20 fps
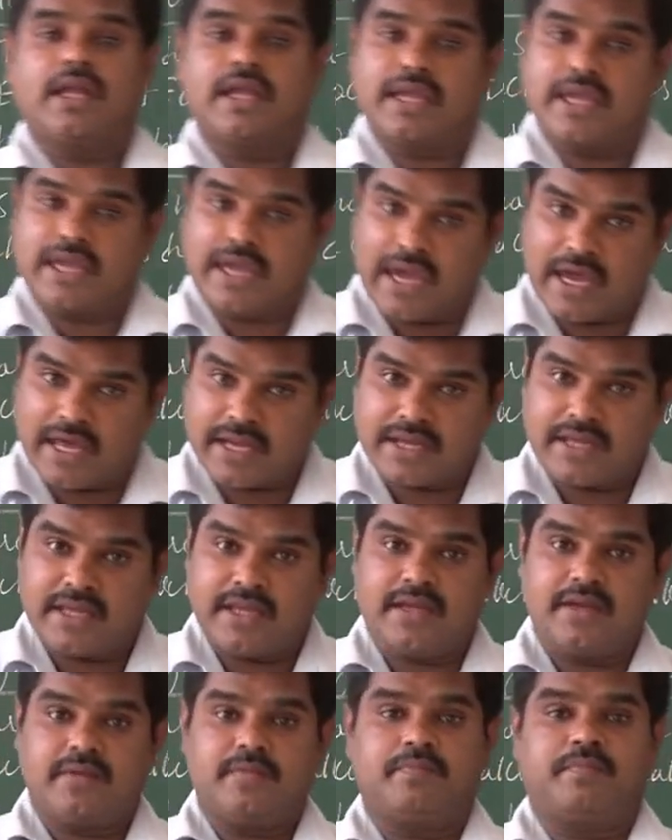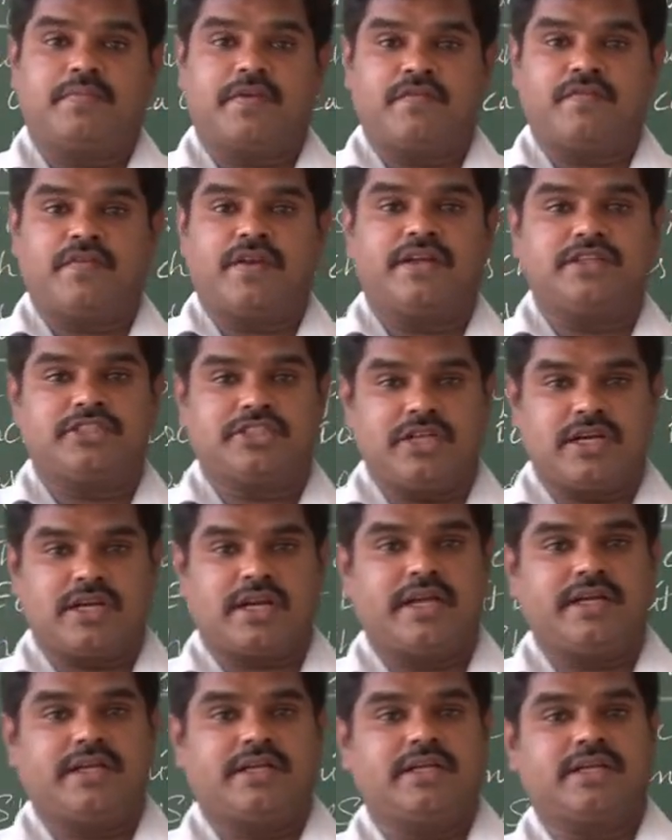carry preferential
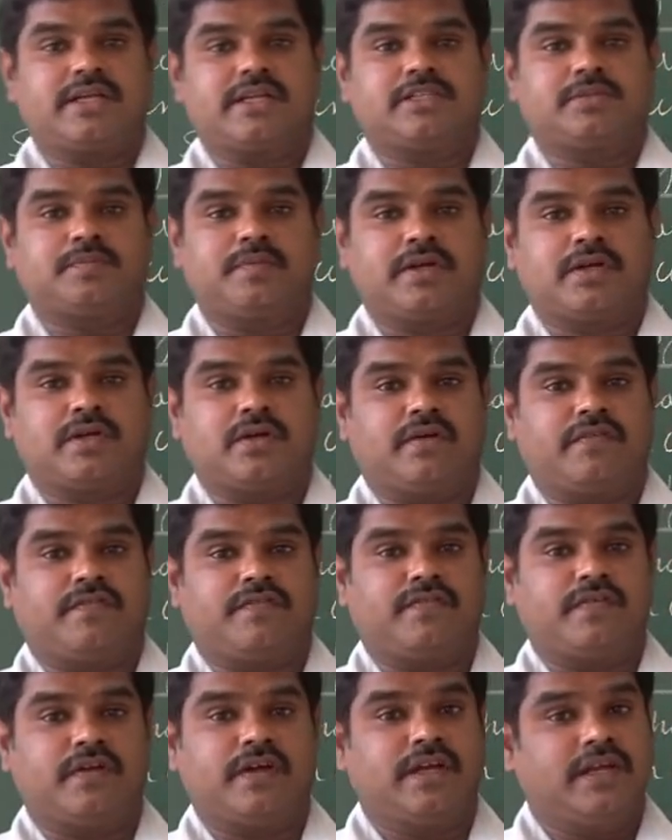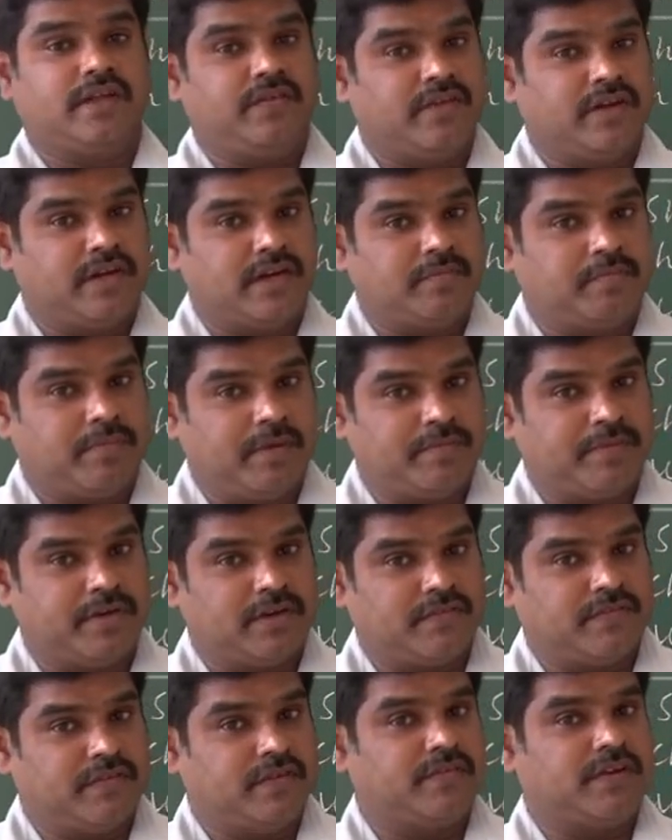right in respect of dividend, payment
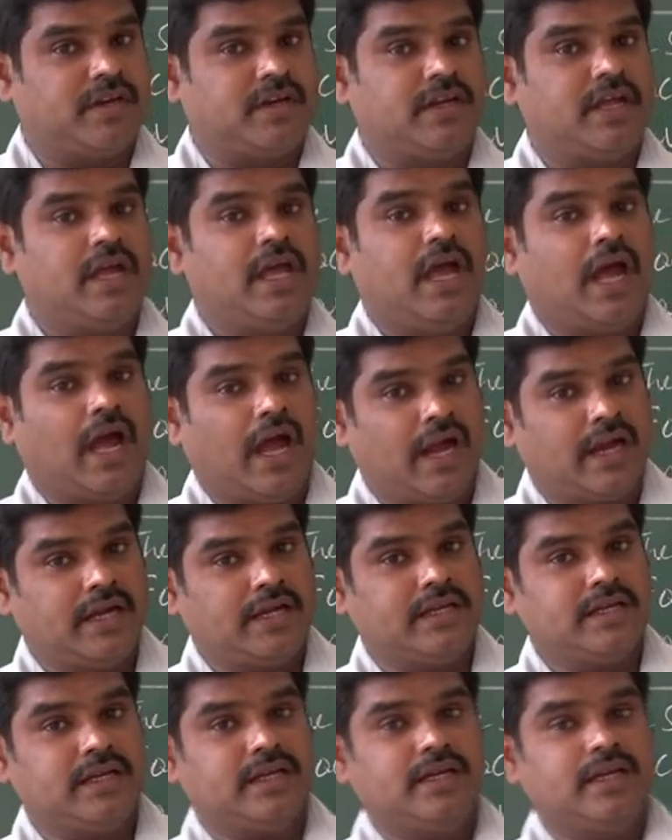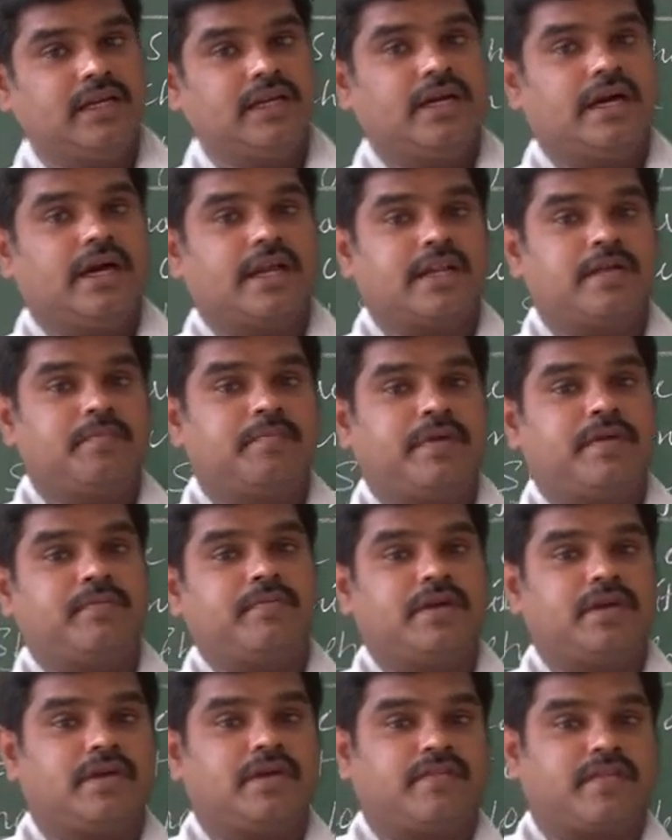of dividend and
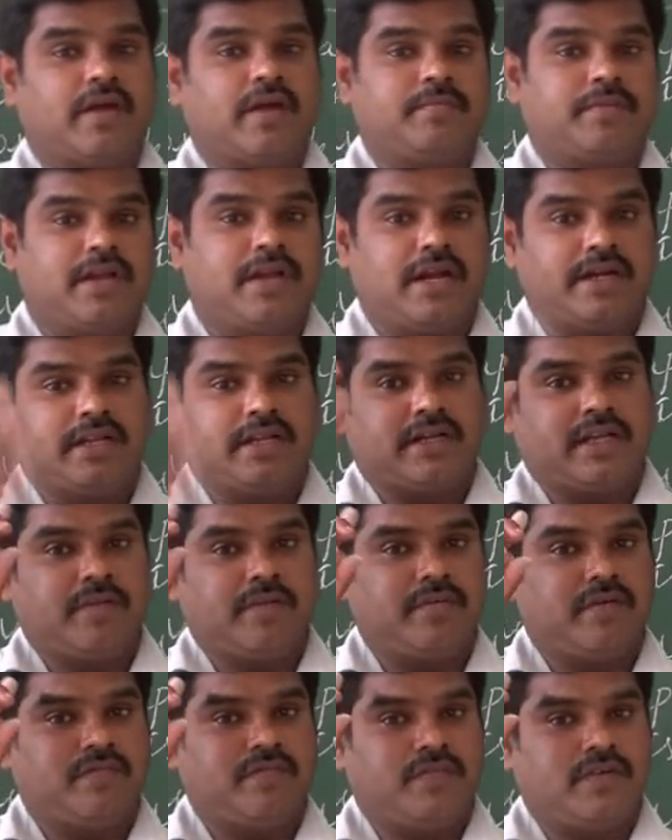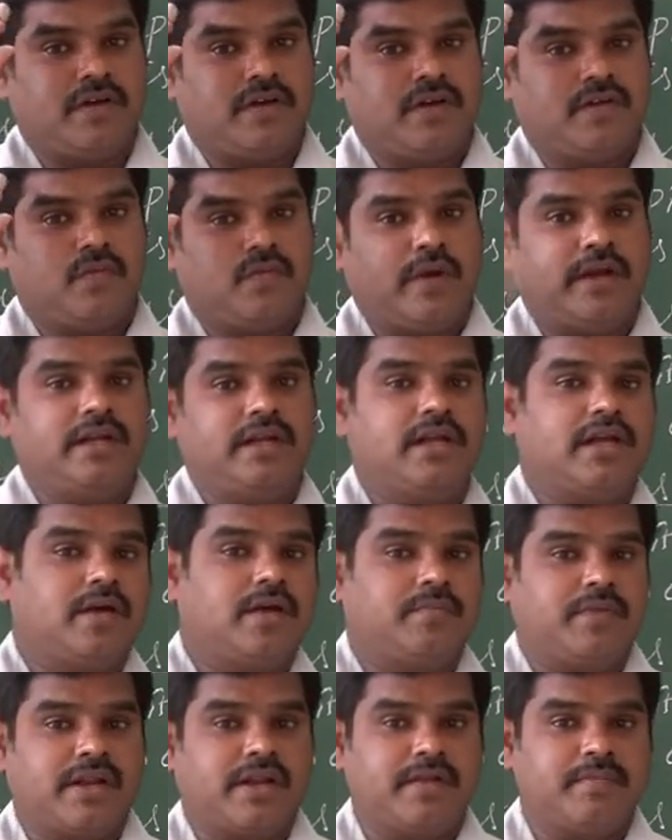repayment of capital. At the time of winding
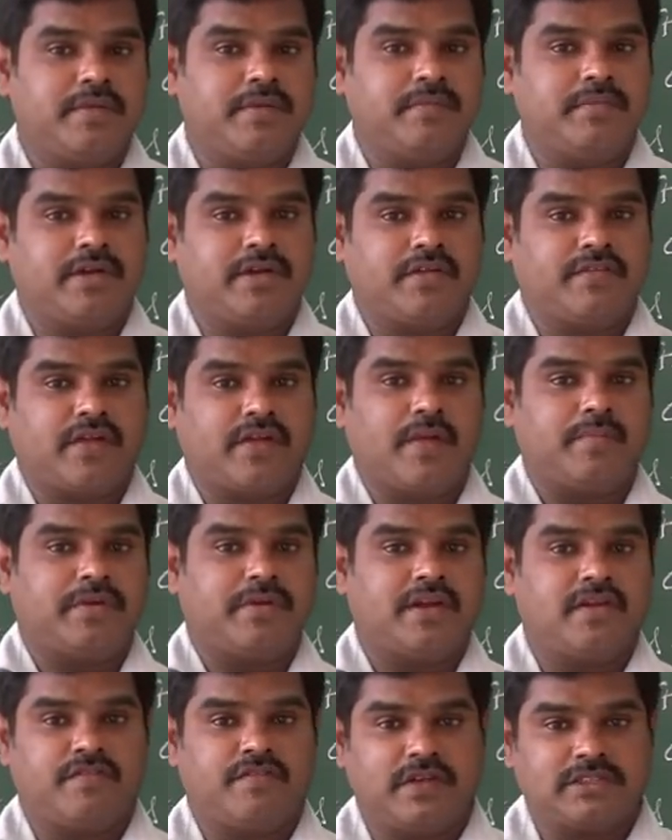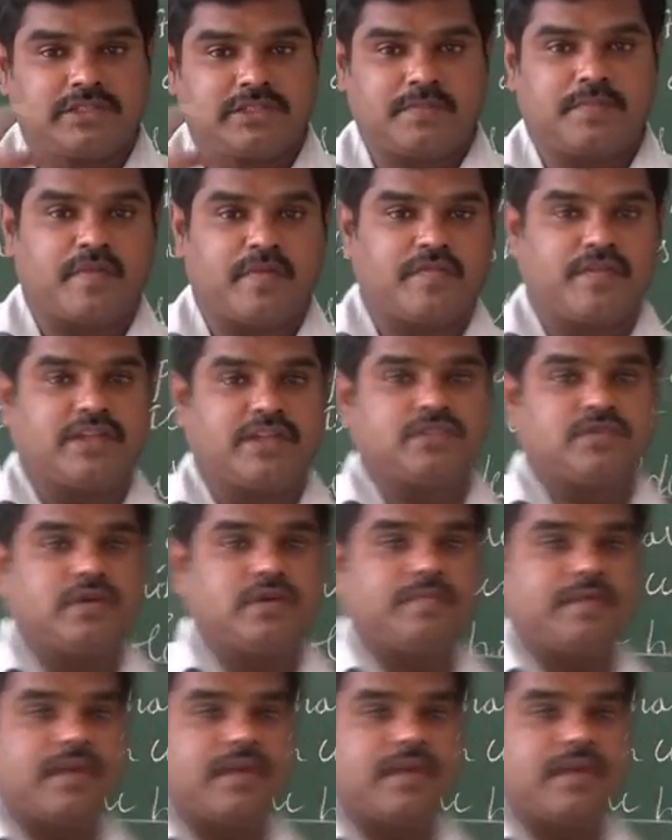up a repayment of capital, first preference will be